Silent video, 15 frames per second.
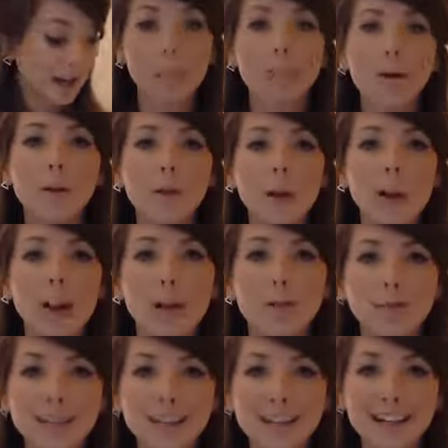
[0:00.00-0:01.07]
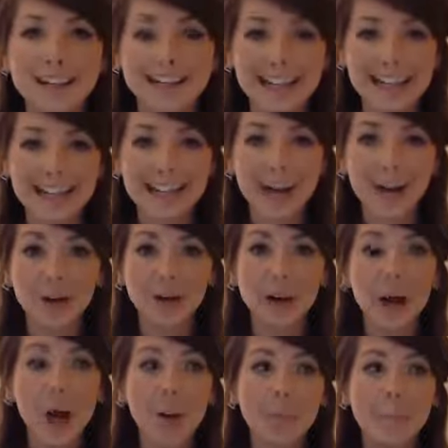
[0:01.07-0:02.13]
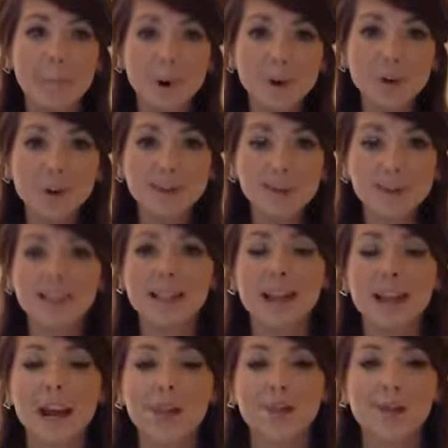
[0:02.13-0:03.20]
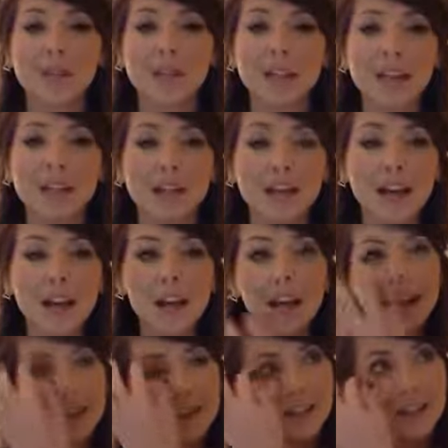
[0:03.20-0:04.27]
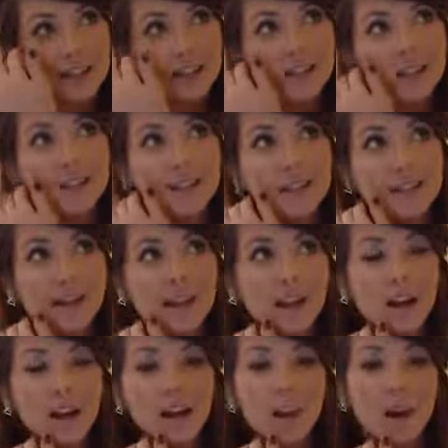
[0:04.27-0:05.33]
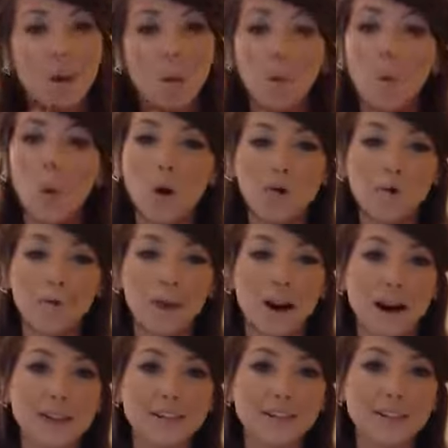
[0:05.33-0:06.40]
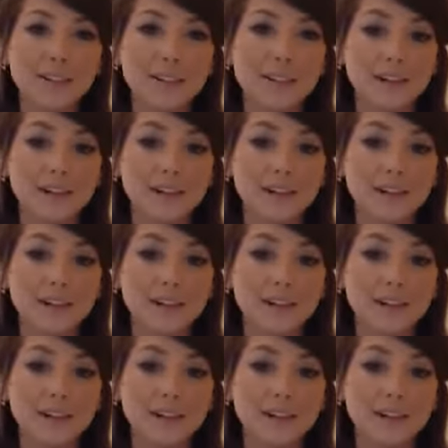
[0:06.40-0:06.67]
By the way, I'm just going to say now, most of my skincare routine is one brand.